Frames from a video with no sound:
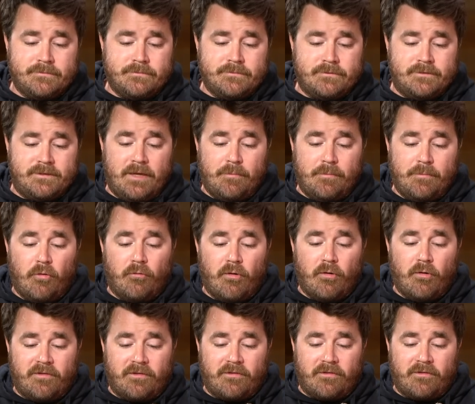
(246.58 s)
Deebo
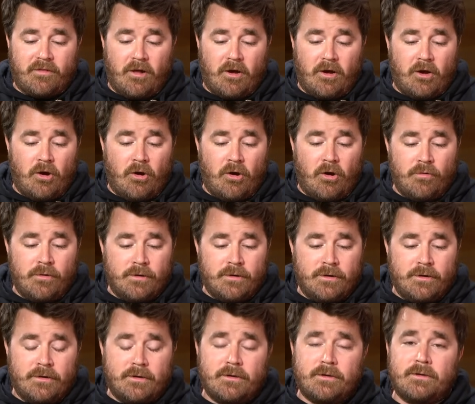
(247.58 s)
runs a sluggo.
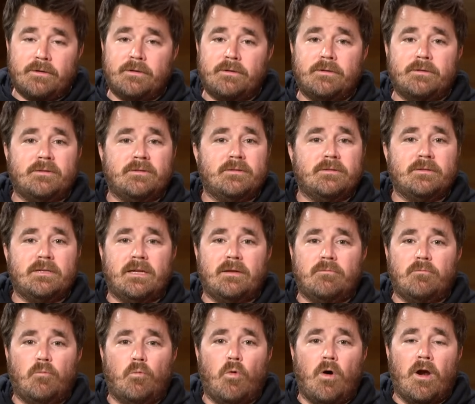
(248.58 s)

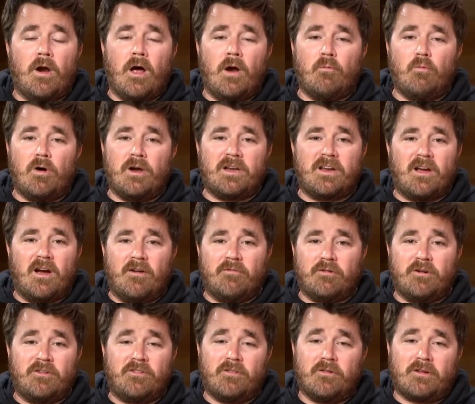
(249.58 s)
One-on-one
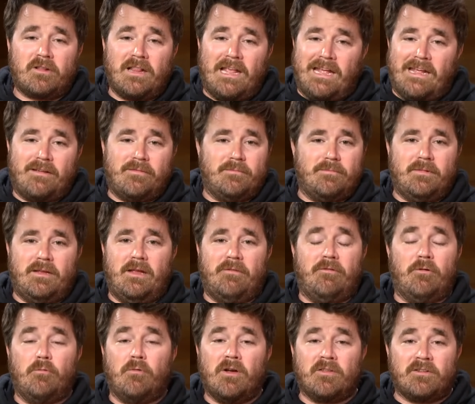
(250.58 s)
coverage looked like
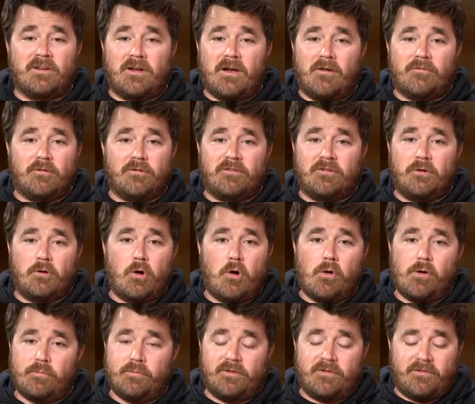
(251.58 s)
if it wasn't cover
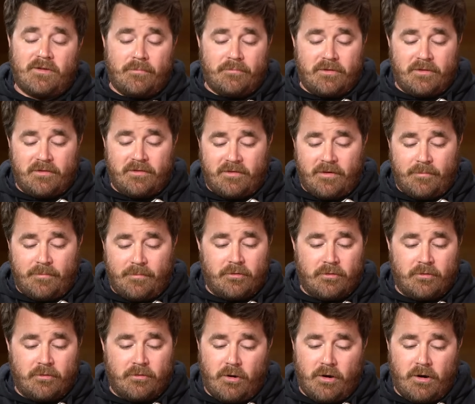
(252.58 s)
zero, it was something
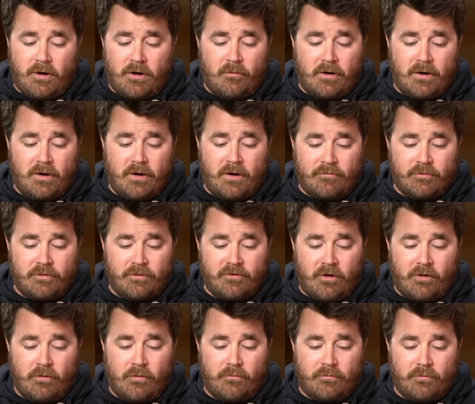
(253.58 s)
similar. One-on-one coverage
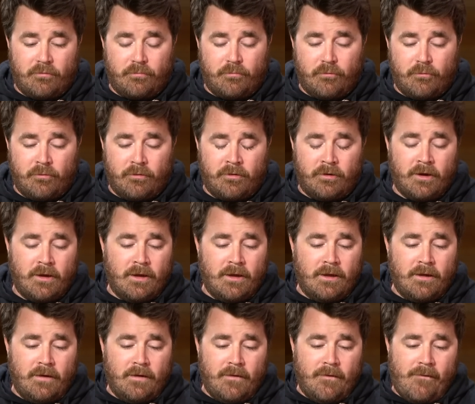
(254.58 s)
all over the board.
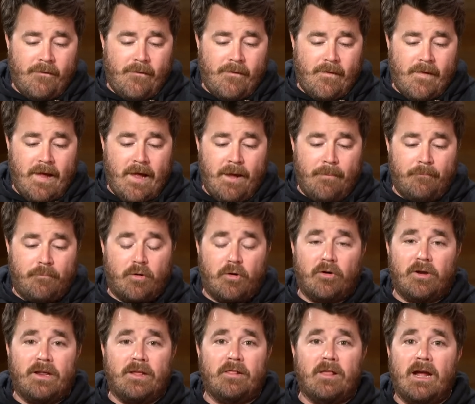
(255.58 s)
And
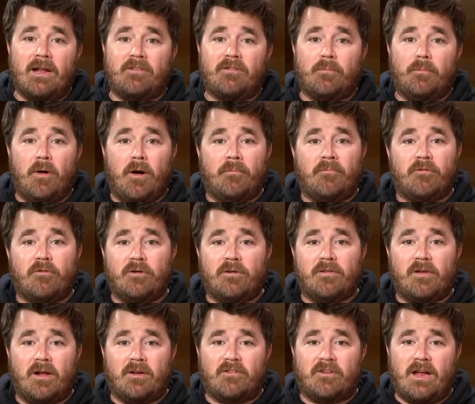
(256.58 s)
Purdy lights him up for a
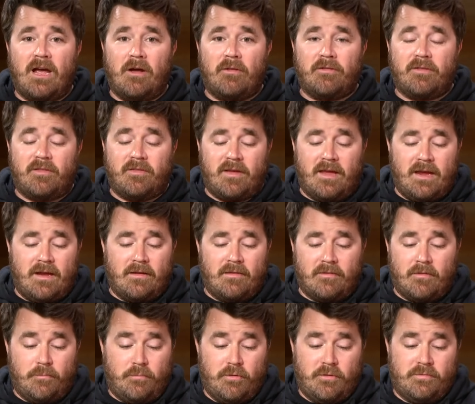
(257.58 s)
touchdown to
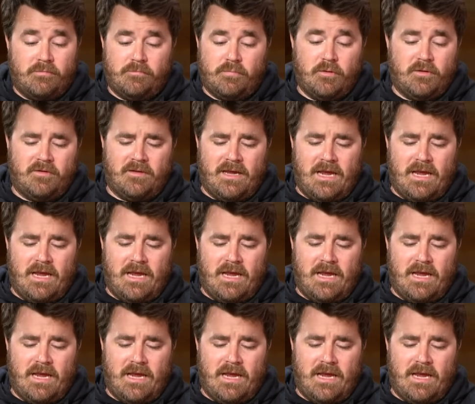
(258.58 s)
take to put the